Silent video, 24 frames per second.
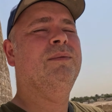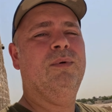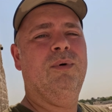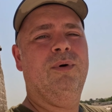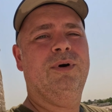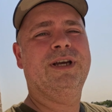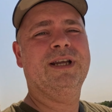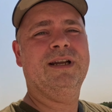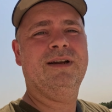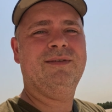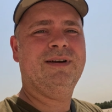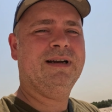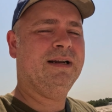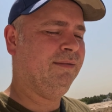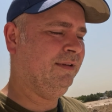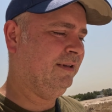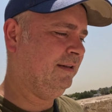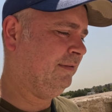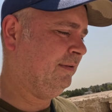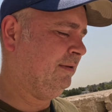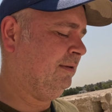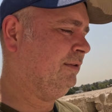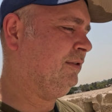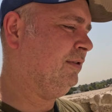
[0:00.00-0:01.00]
walking around
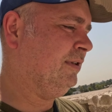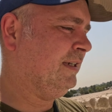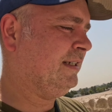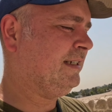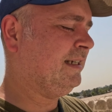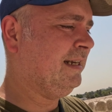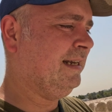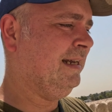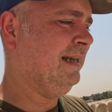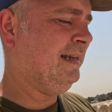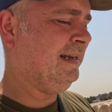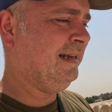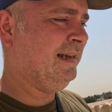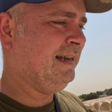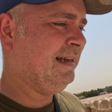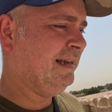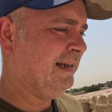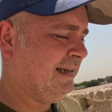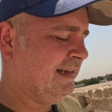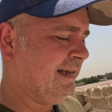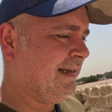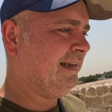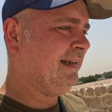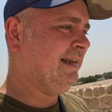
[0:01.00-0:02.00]
the fortress
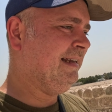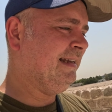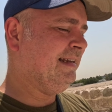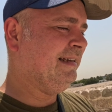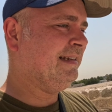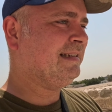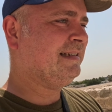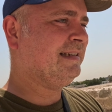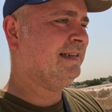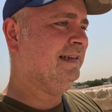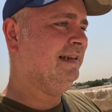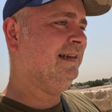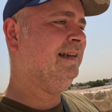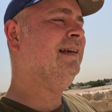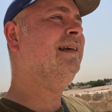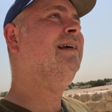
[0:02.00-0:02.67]
is